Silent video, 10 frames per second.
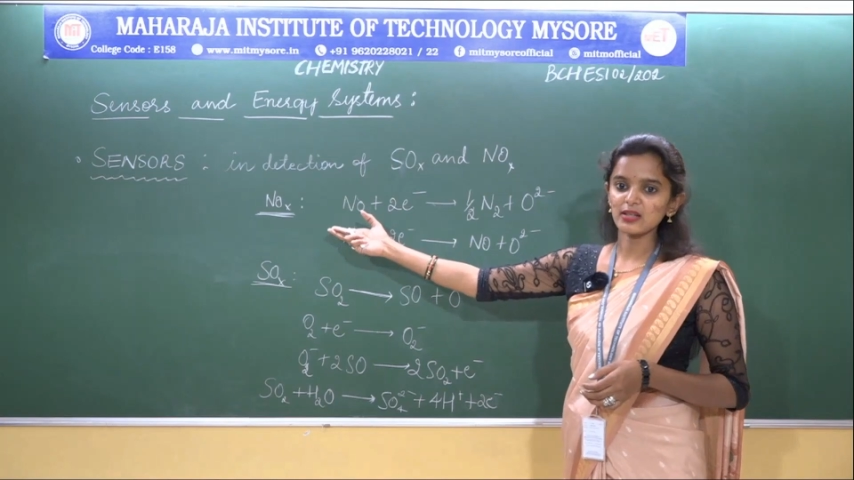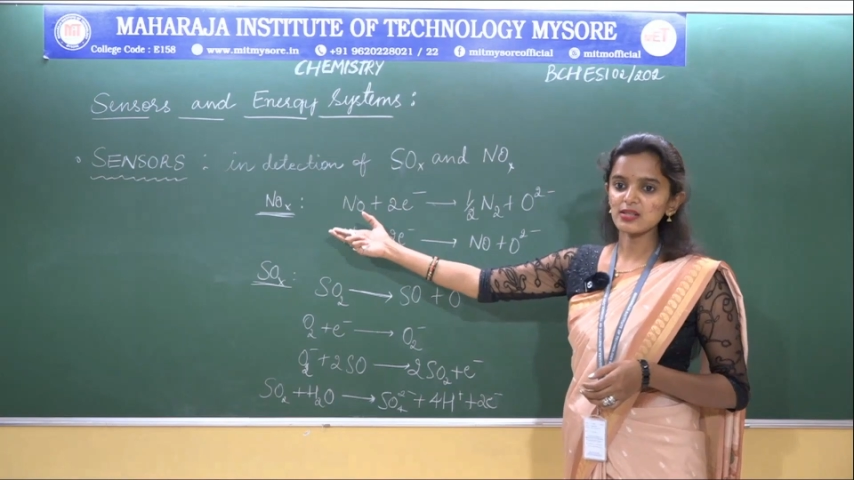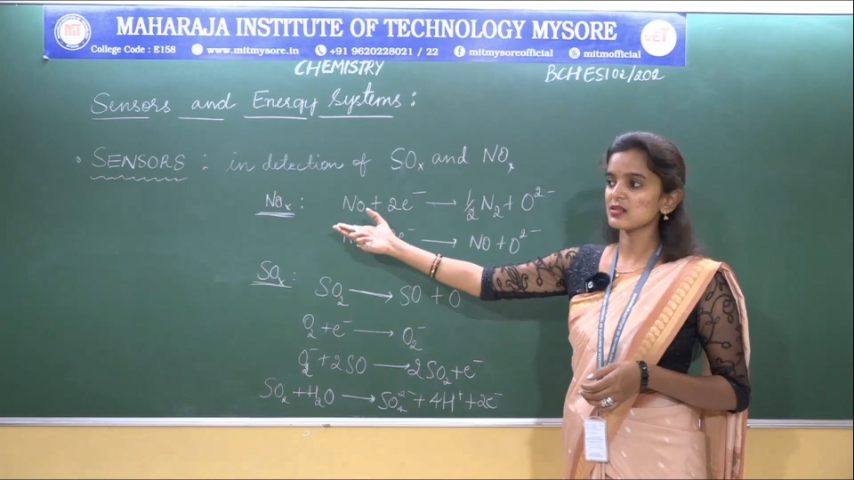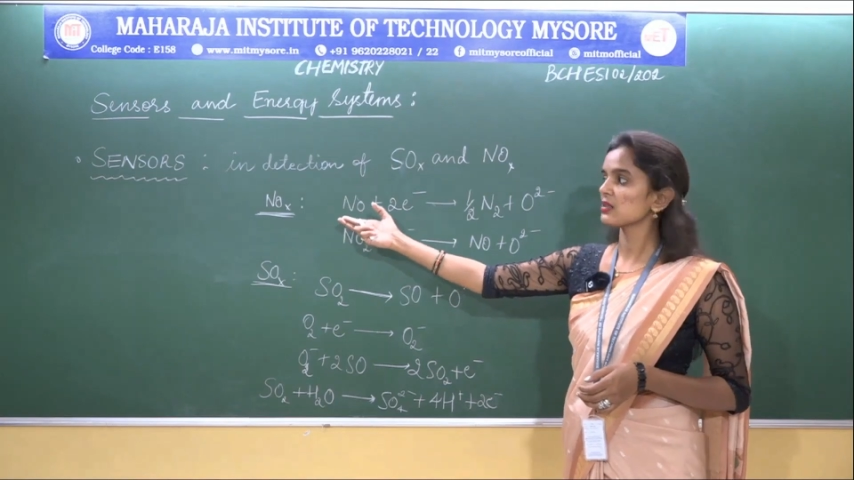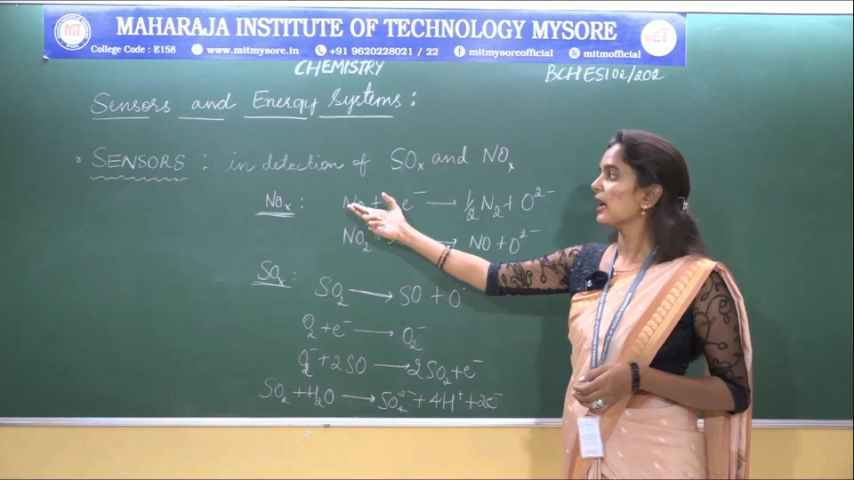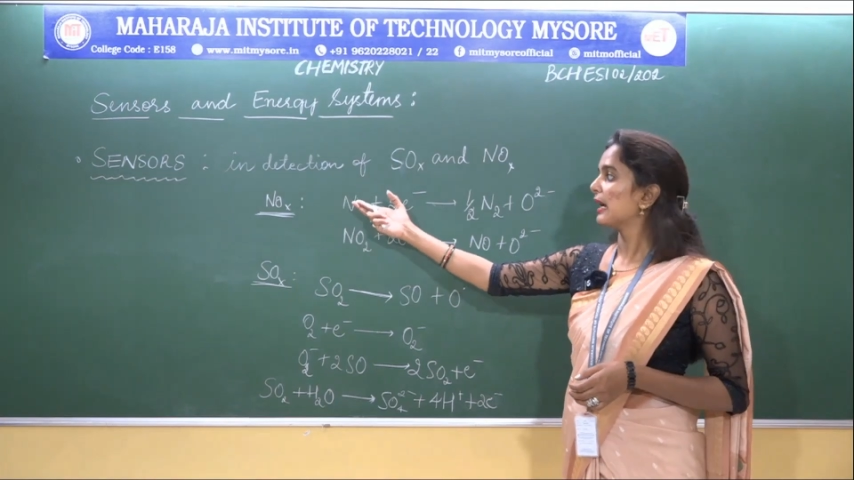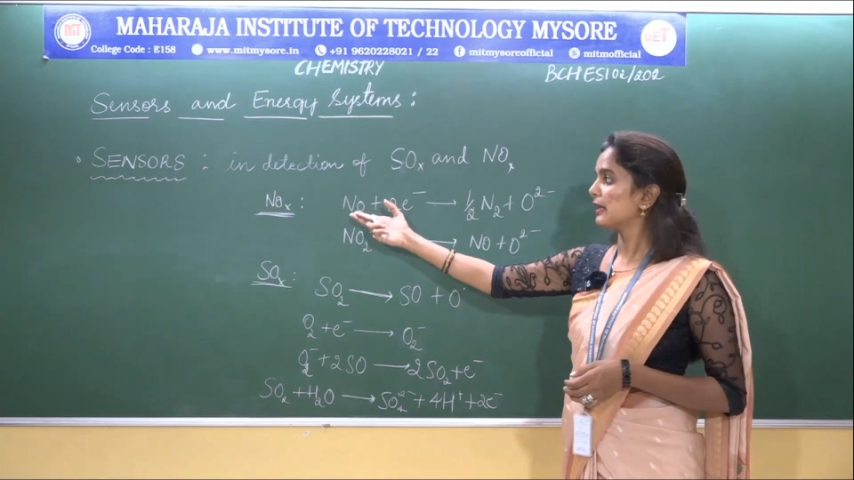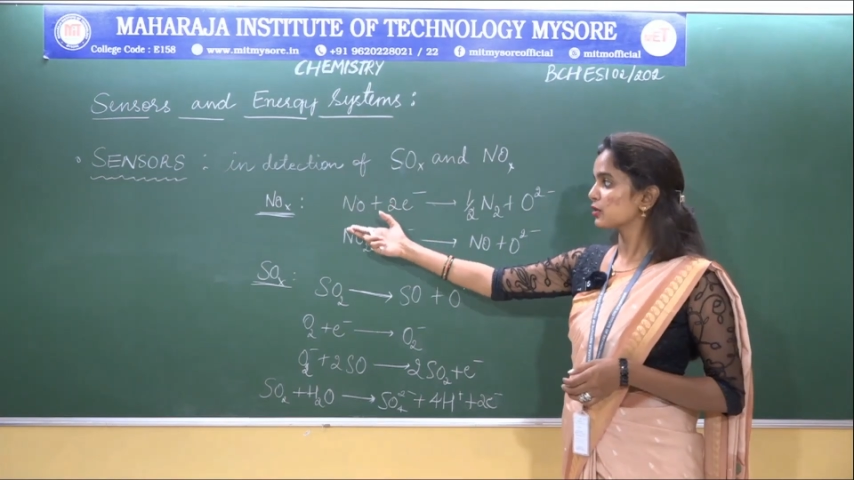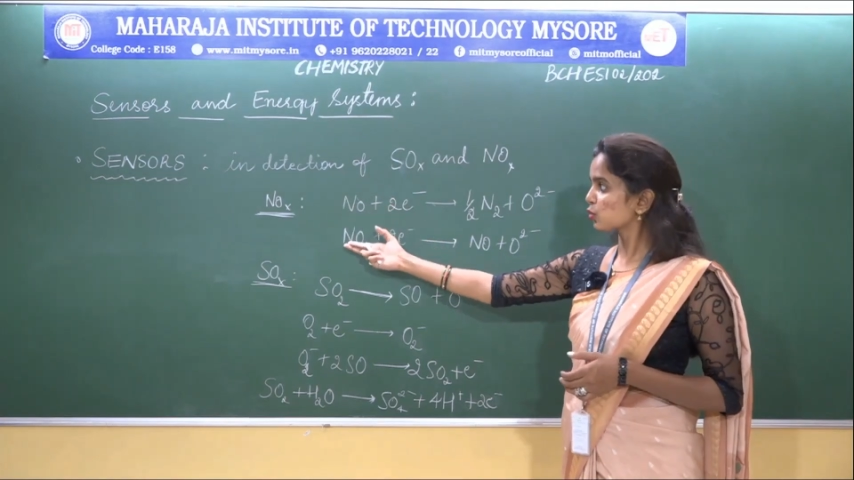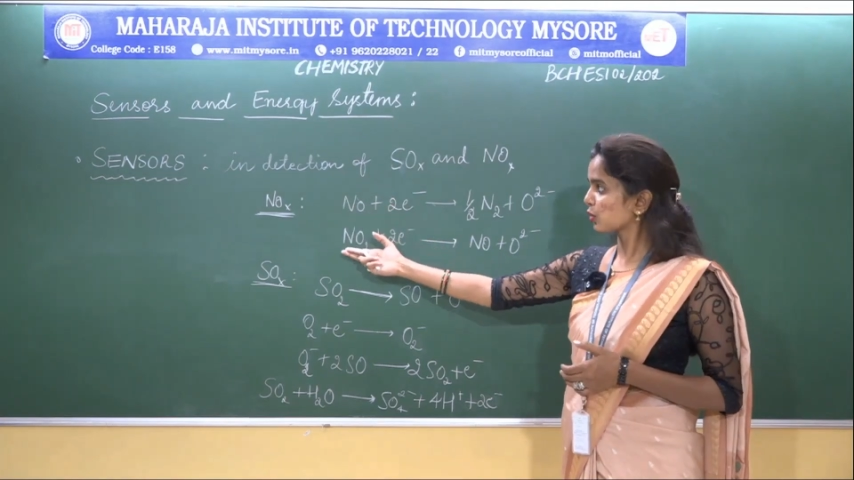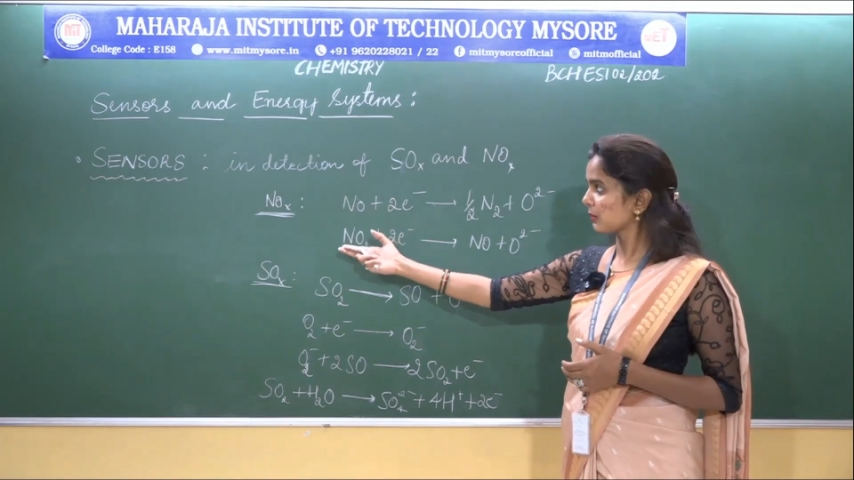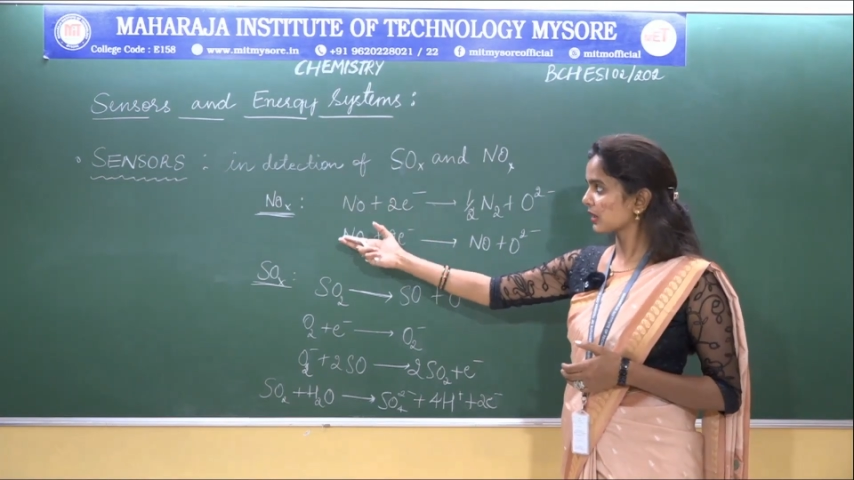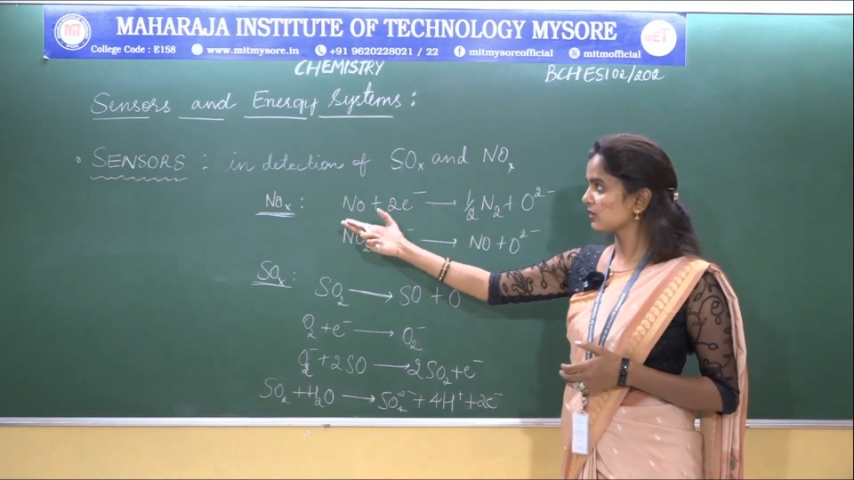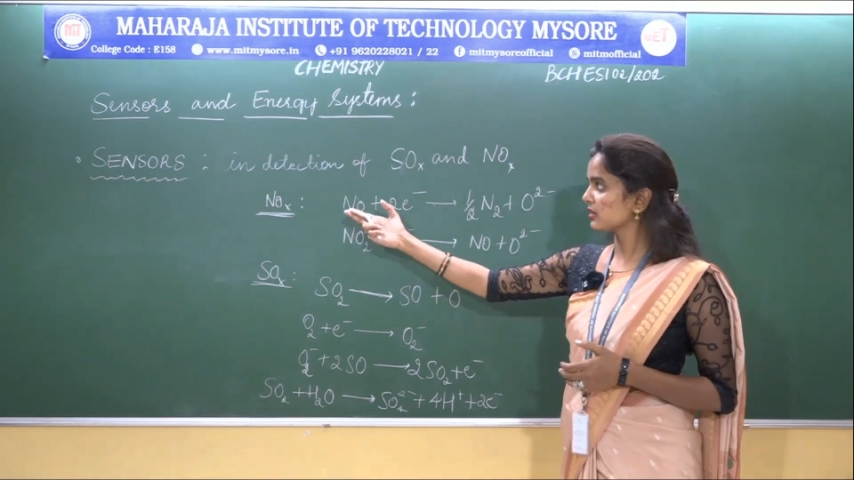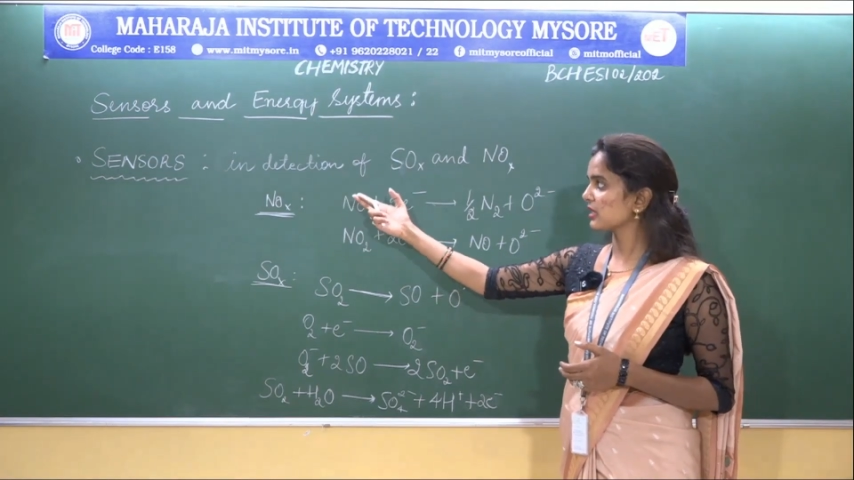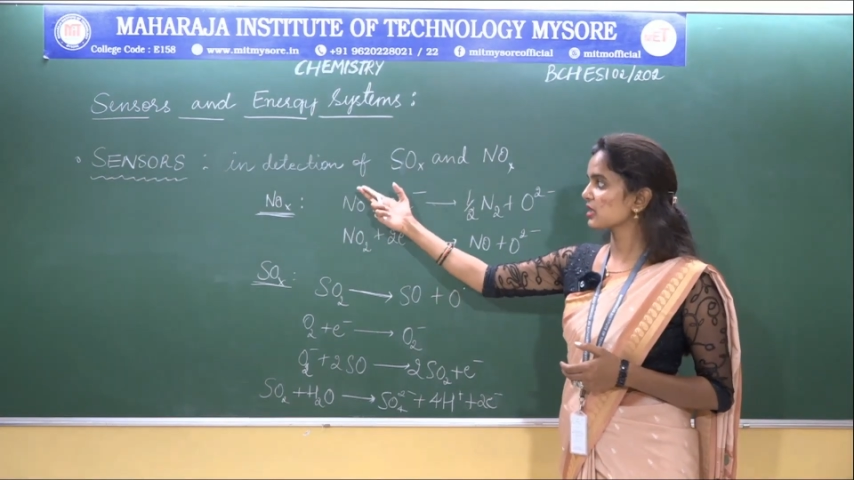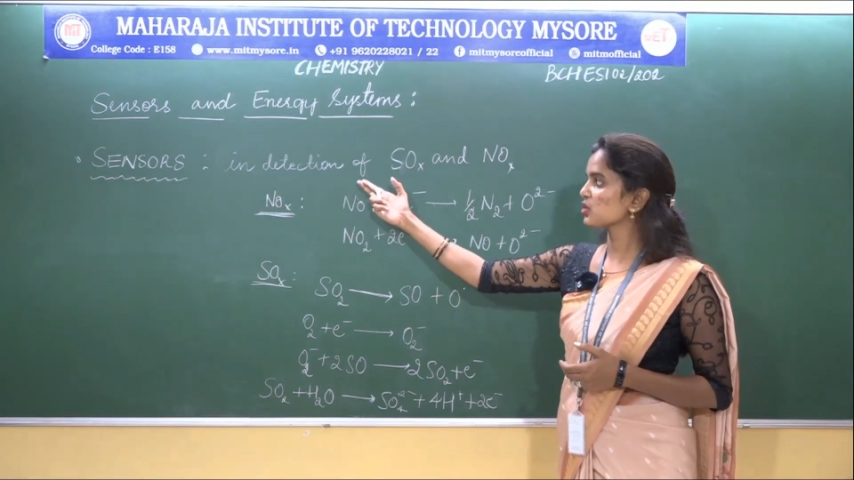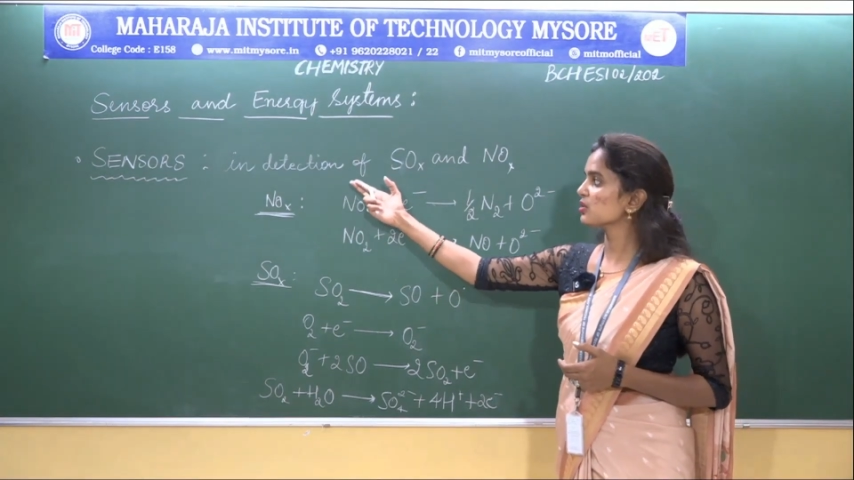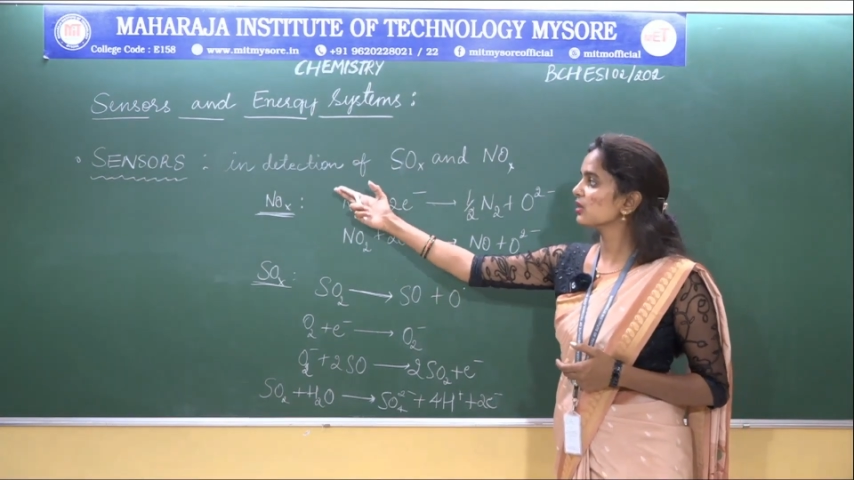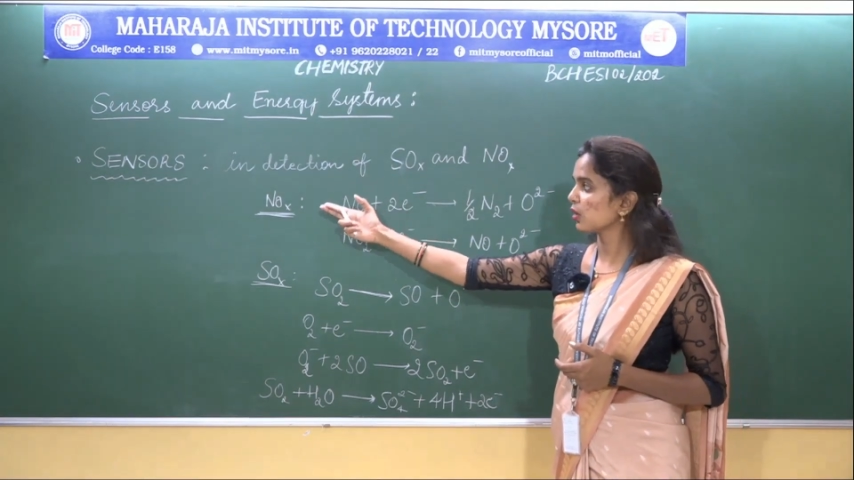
is electrochemical detection